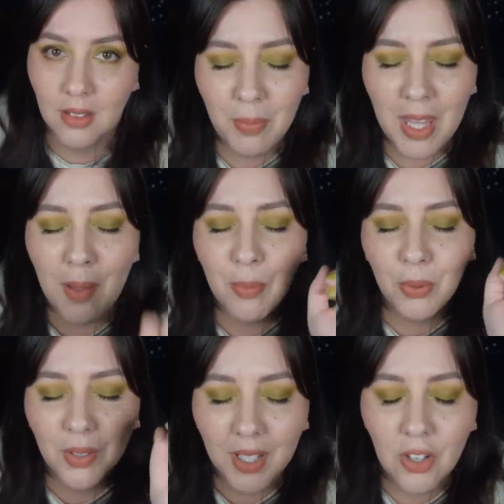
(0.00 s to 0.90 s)

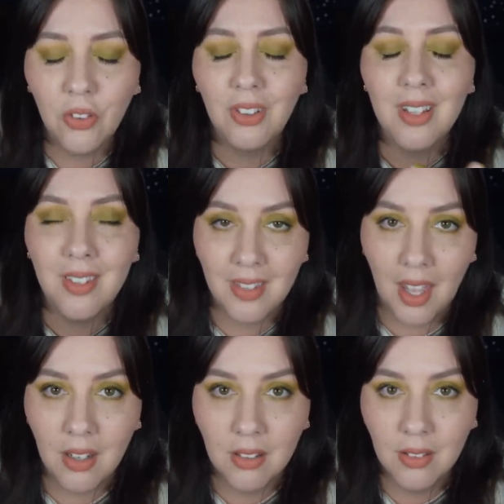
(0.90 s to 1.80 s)
People literally
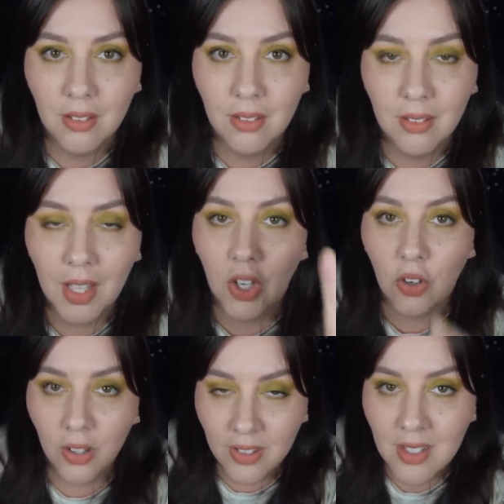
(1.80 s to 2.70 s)
said that
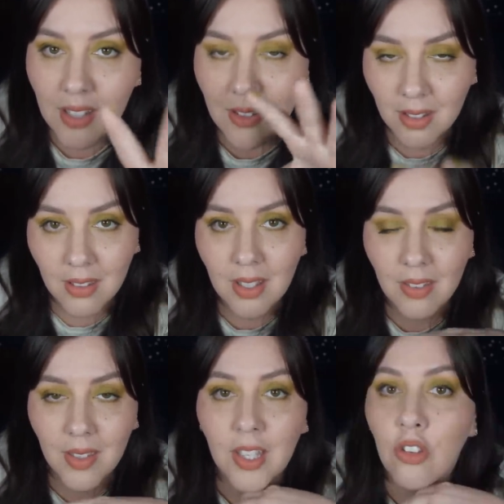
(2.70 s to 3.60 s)
Christy did
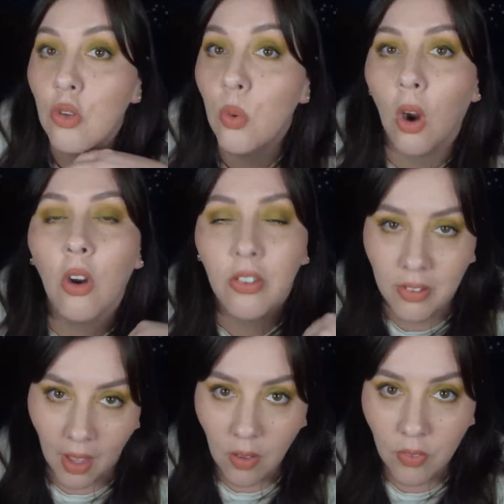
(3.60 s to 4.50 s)
these things to
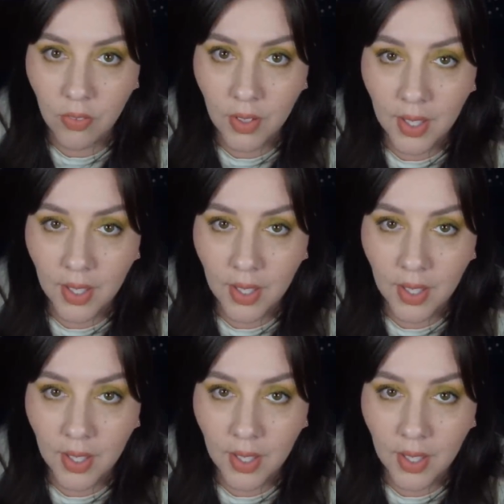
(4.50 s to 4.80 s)
herself